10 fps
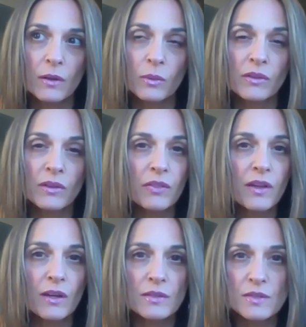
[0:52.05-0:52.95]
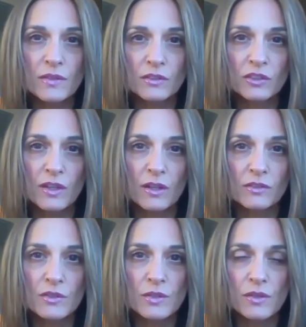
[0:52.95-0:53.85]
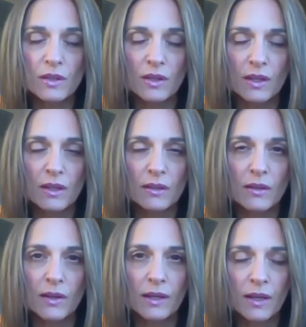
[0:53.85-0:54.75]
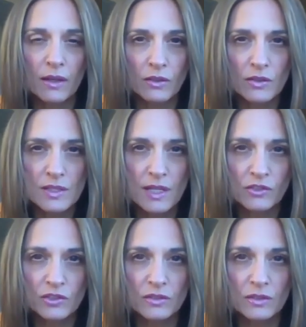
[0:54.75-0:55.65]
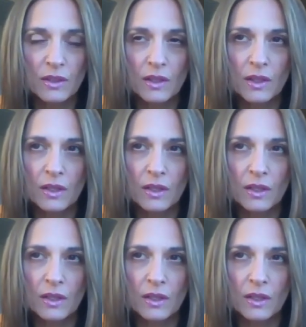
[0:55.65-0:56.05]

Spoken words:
with nothing else in the chart, just so that I can get your attention